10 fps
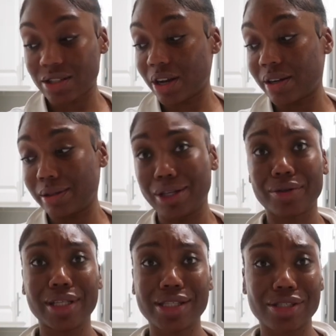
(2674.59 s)
started
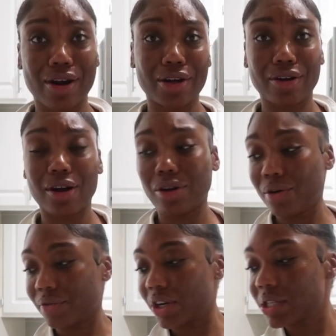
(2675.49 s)
literally started all
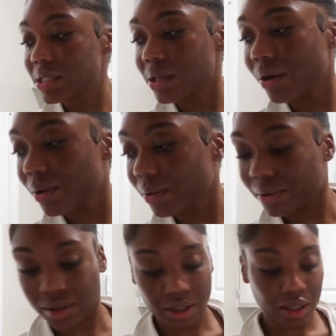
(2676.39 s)
over so
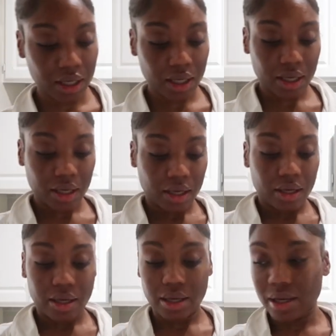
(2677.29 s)

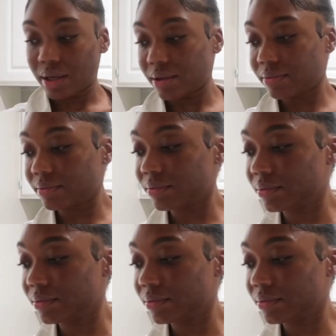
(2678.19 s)
yeah